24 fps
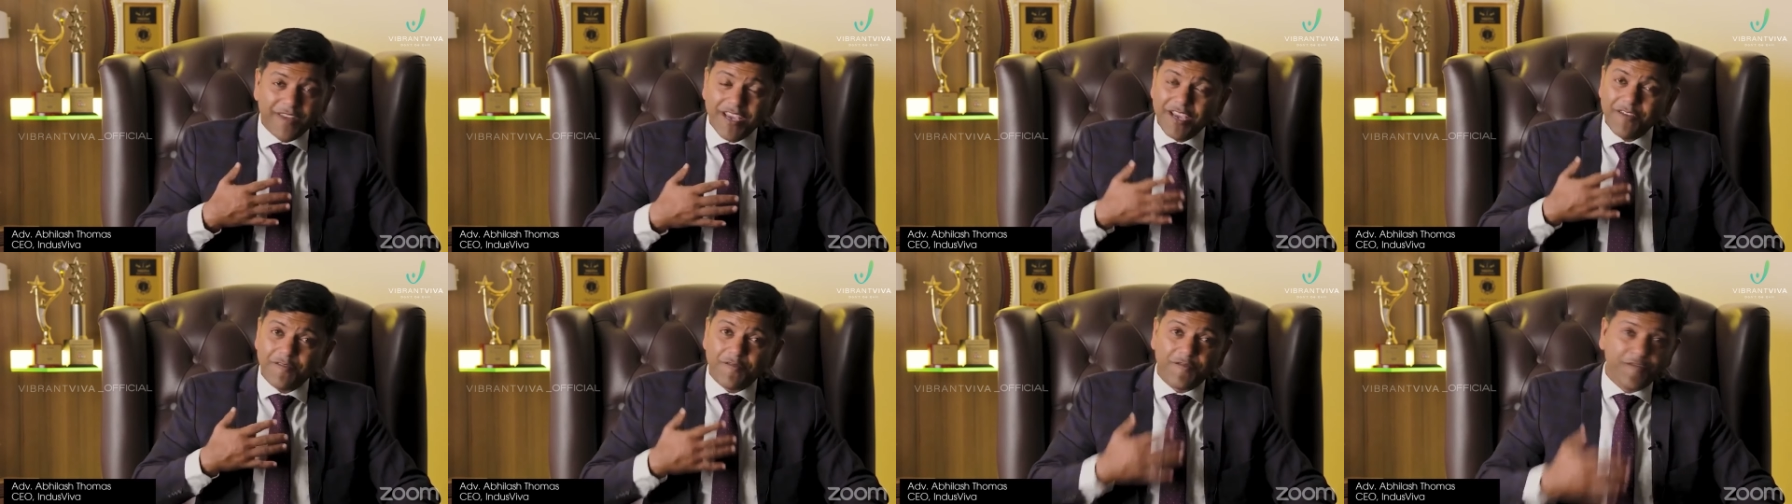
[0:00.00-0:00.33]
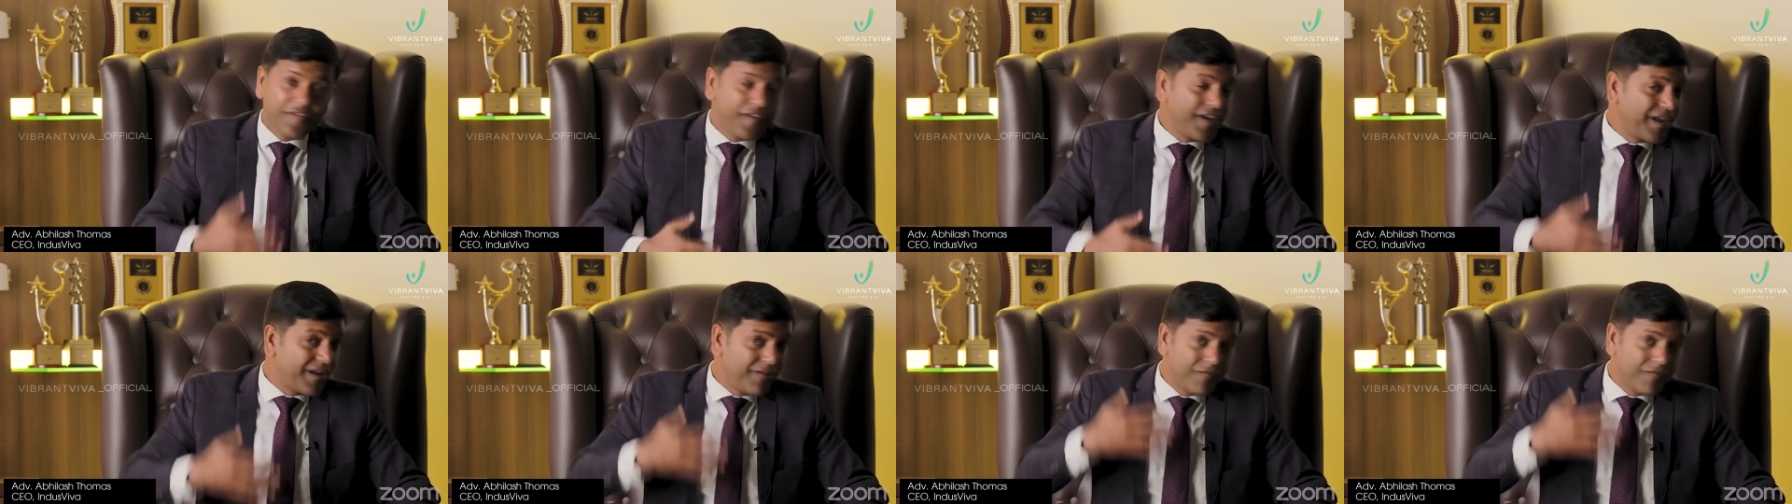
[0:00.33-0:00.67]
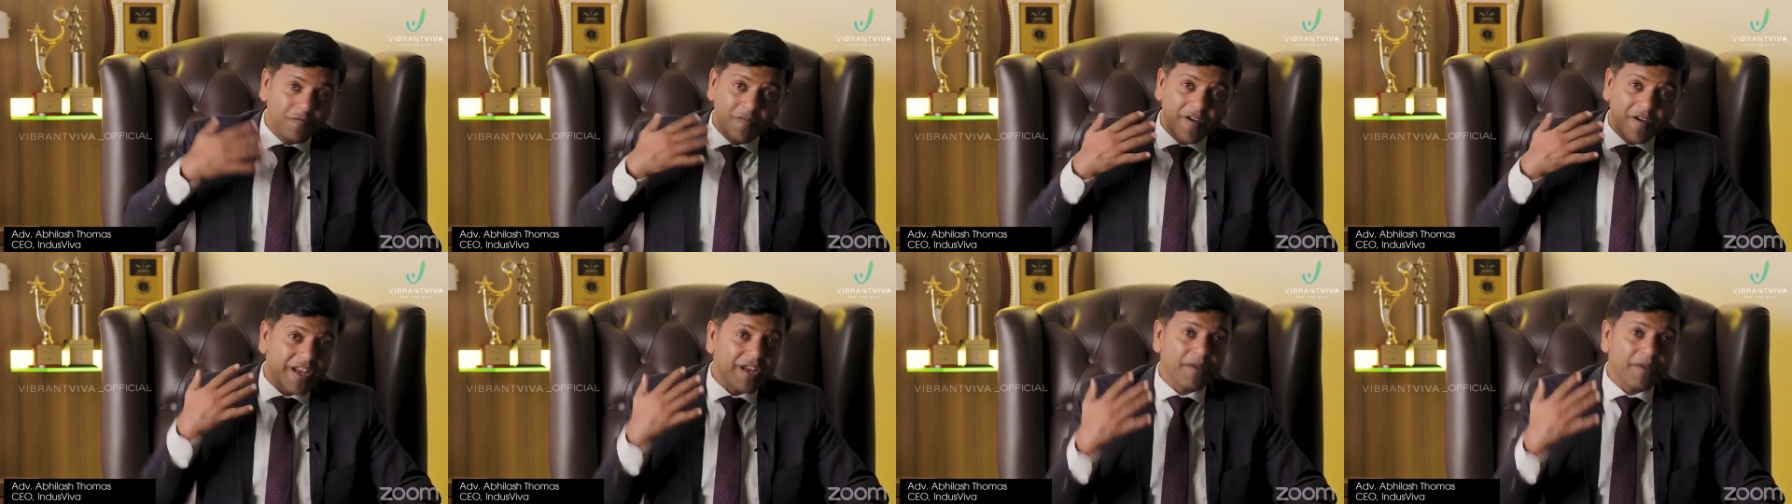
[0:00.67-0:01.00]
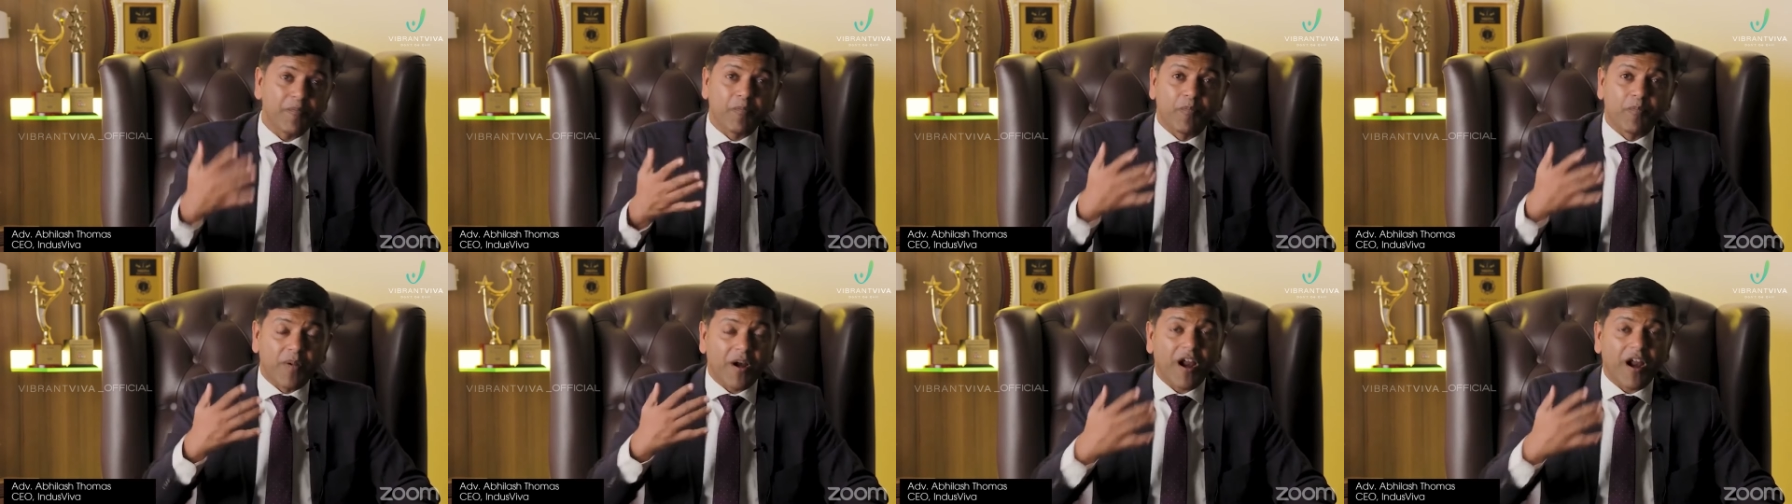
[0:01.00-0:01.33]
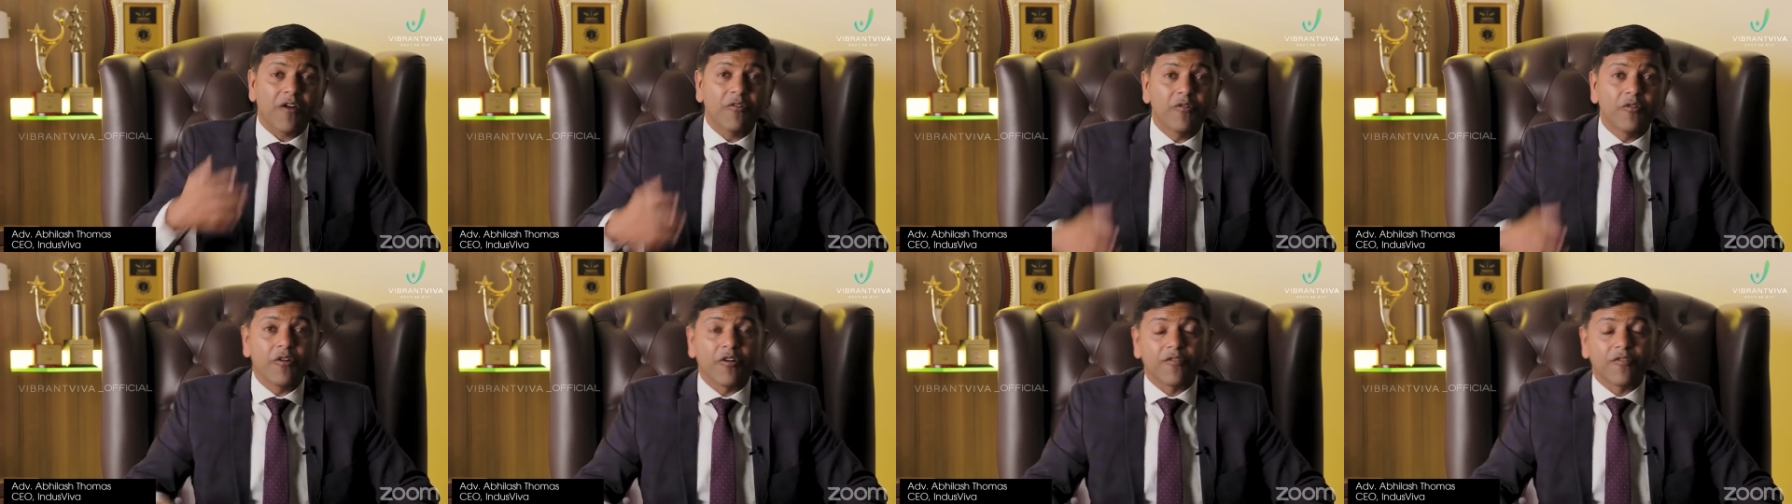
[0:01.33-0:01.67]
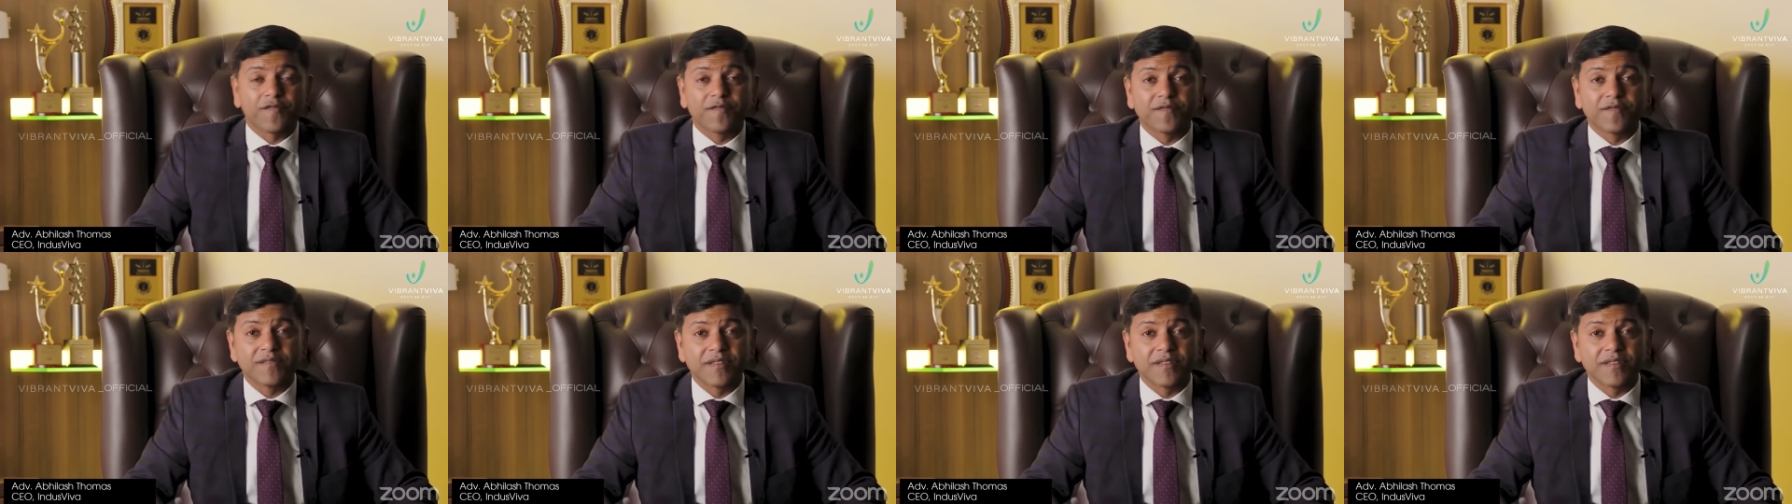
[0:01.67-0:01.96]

we feel very proud of